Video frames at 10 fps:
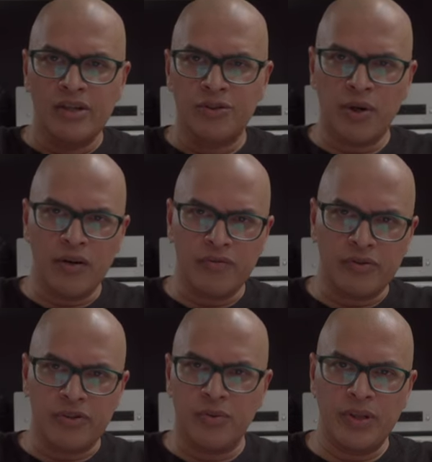driver,
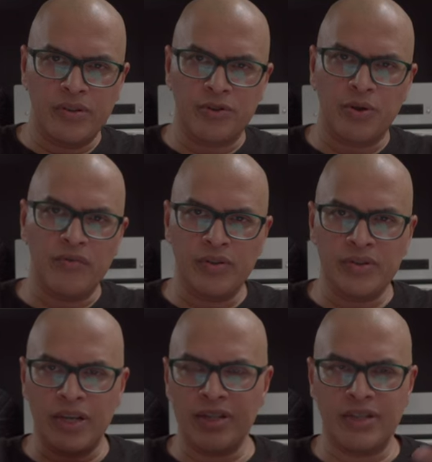tweeter, driver in
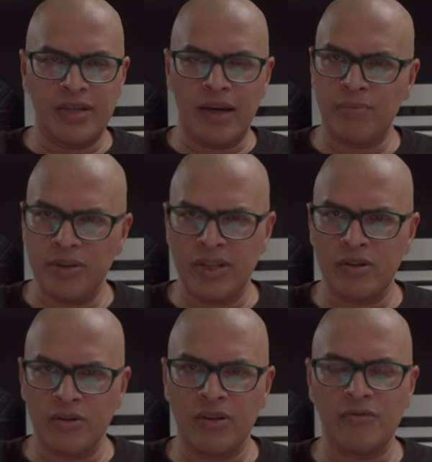that
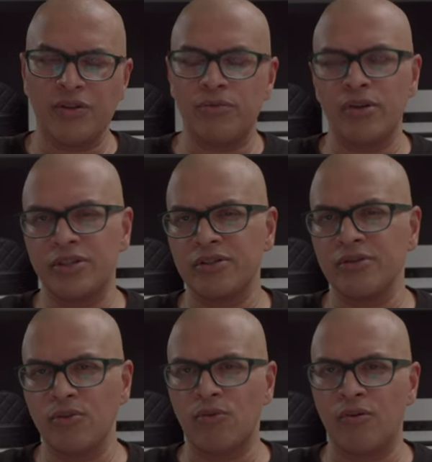Diapolito configuration,
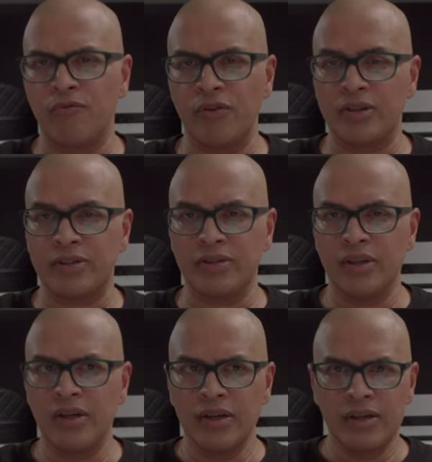or if it's
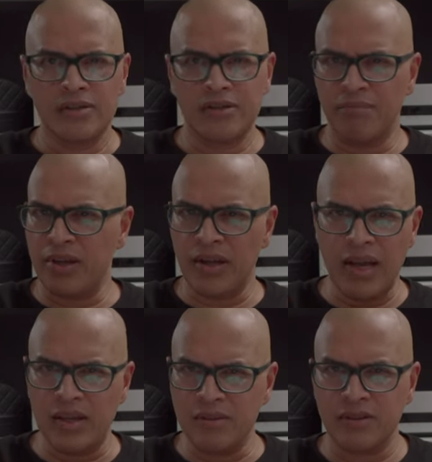something
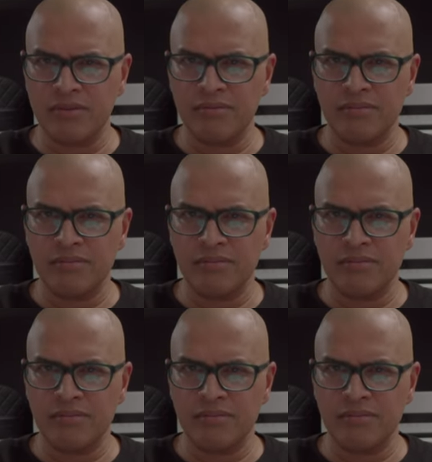else.